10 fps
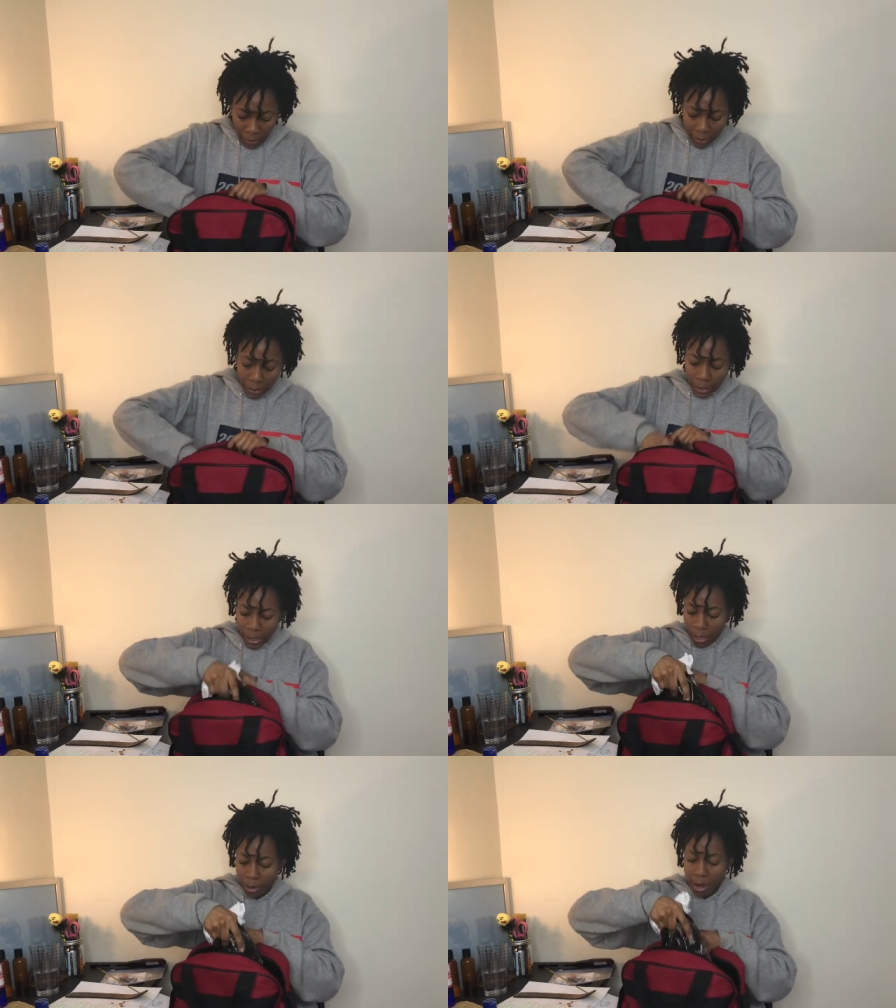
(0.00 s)
In
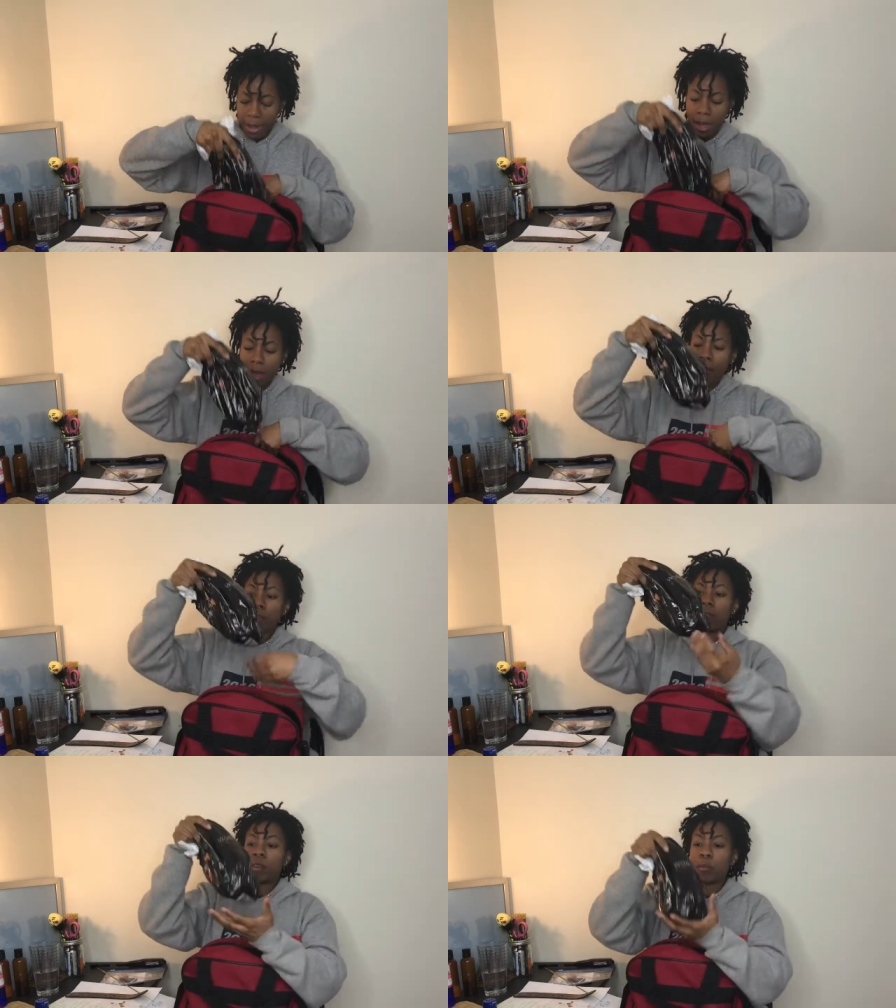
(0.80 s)
here I
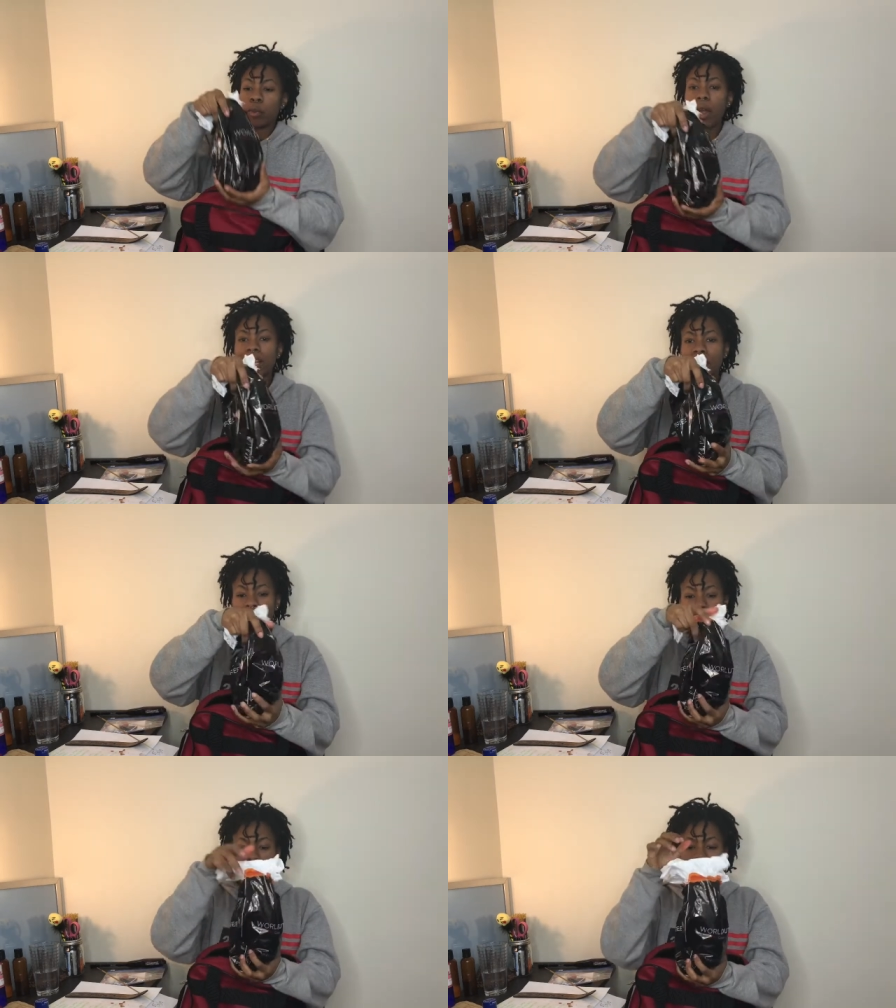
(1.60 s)
have
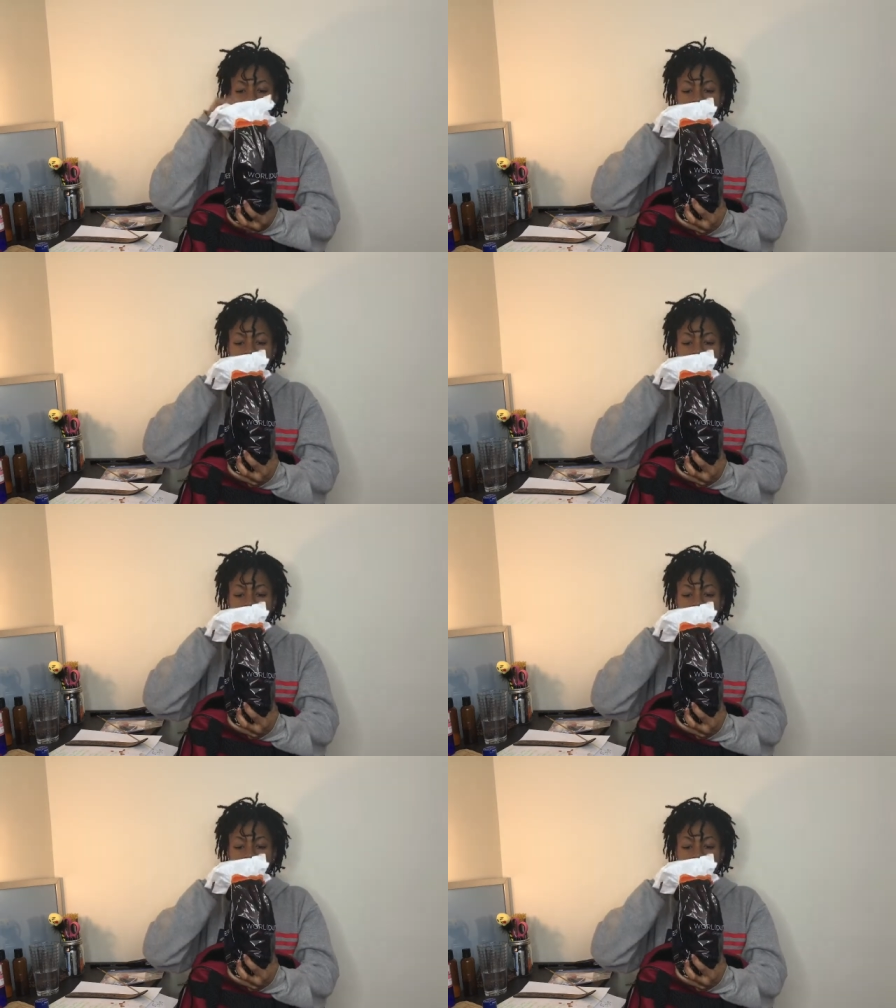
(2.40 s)
presents.